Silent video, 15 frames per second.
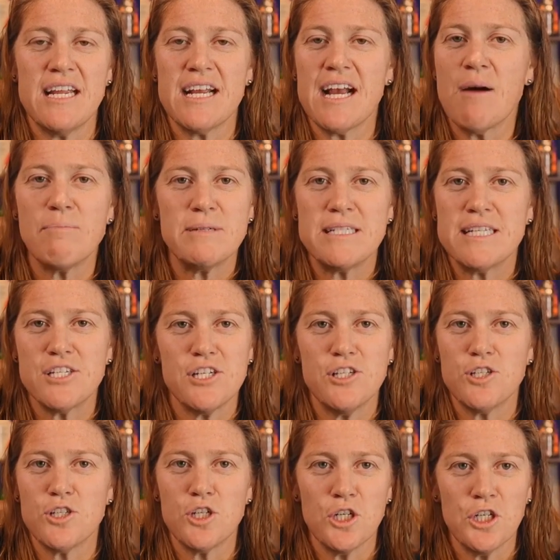Competition's
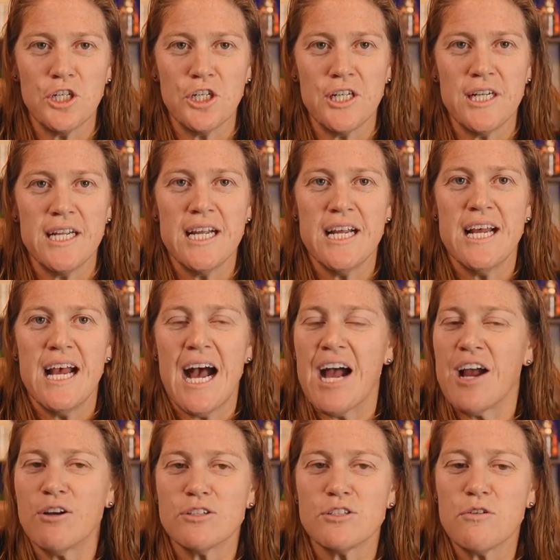good. I
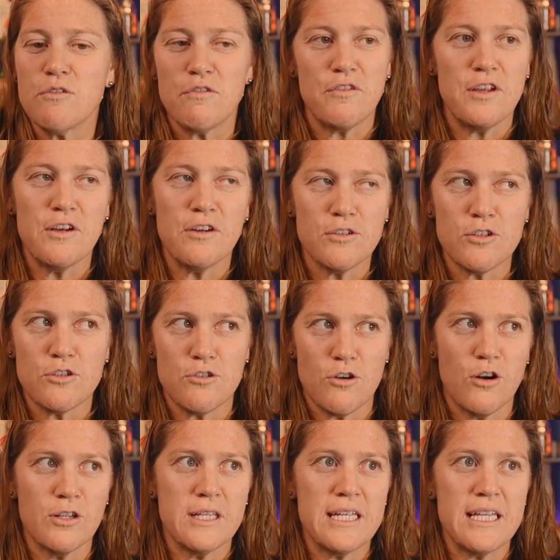also feel
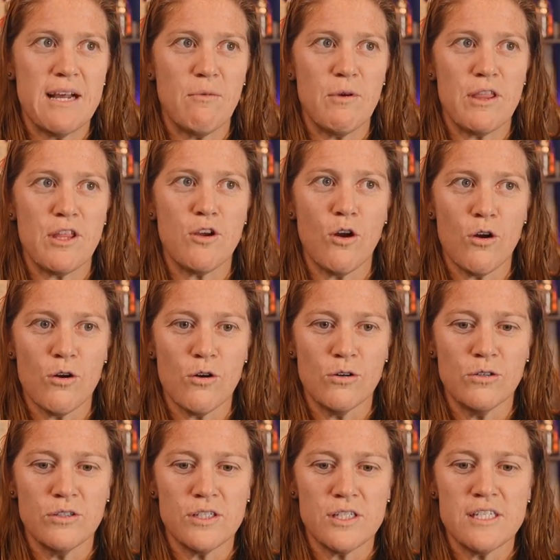strongly that with
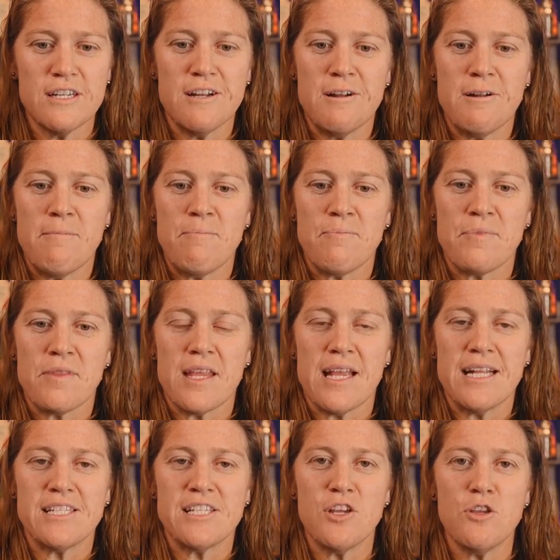girls,
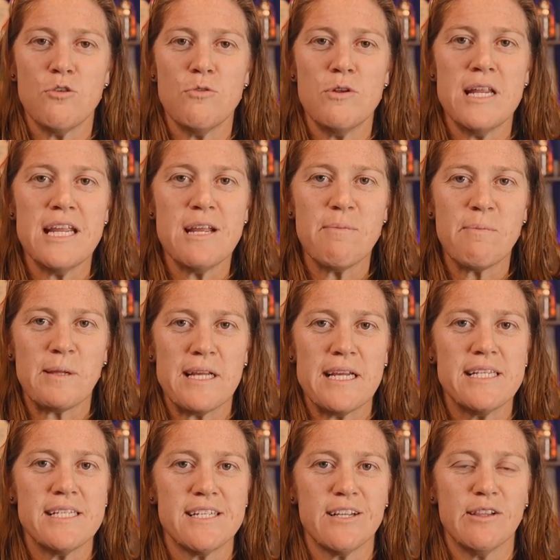it's a unique
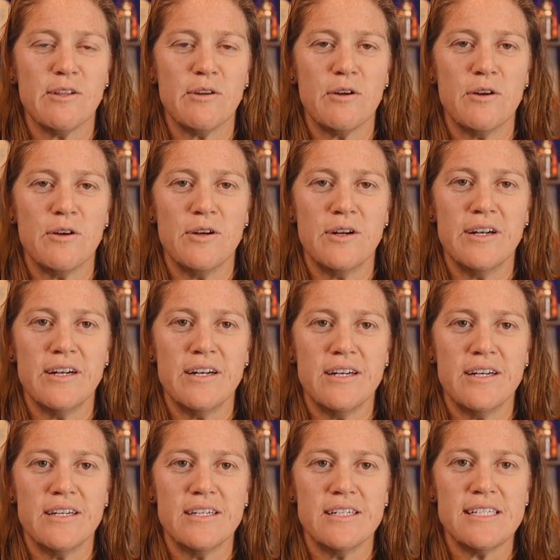place to learn
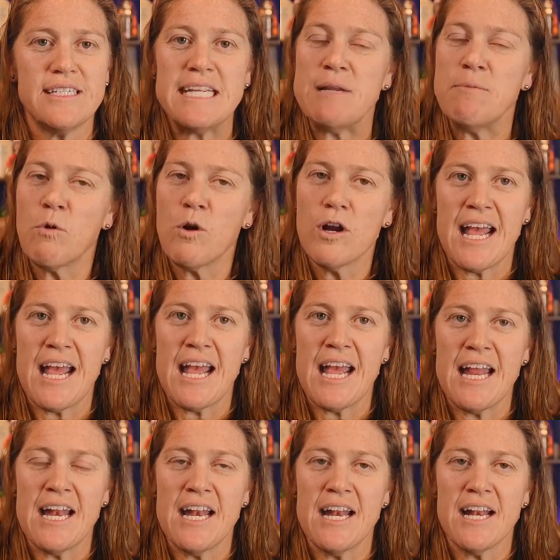teamwork,
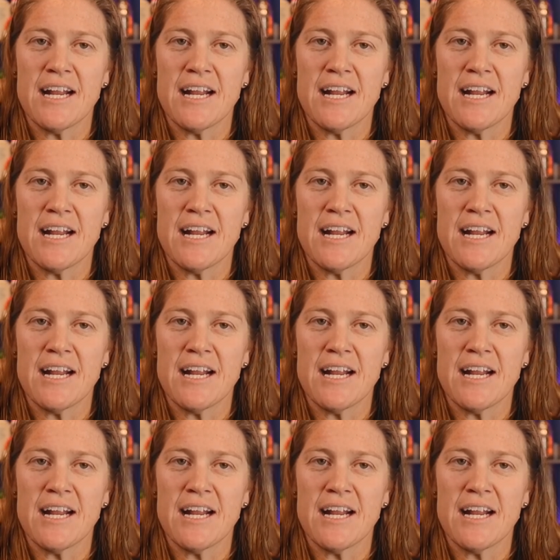and